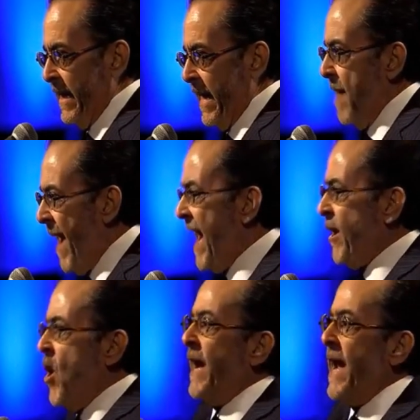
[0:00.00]
Am I
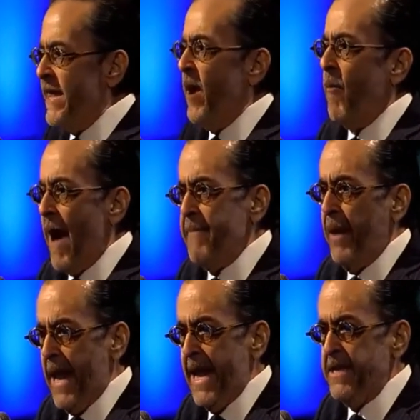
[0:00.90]
looking in the right
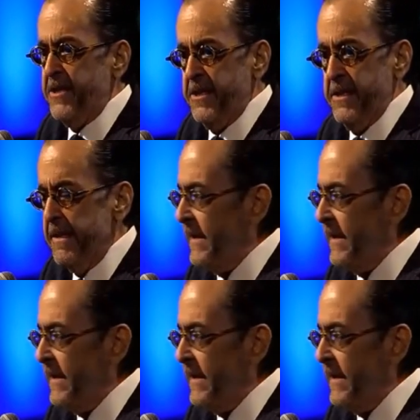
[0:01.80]
place?